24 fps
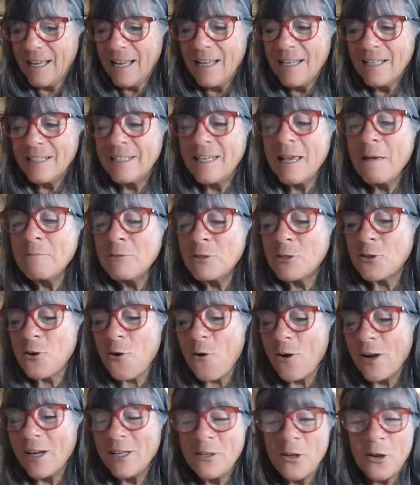Some
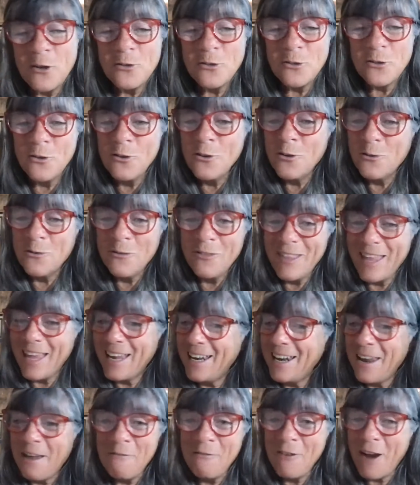stories are true
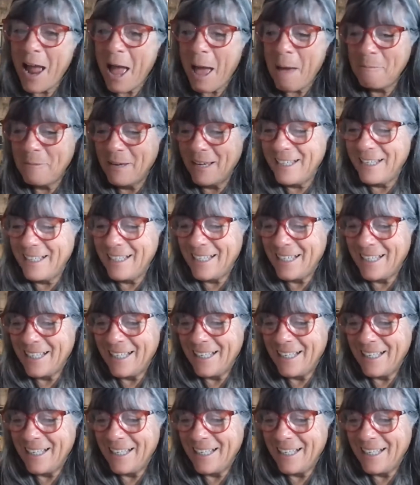that never happened.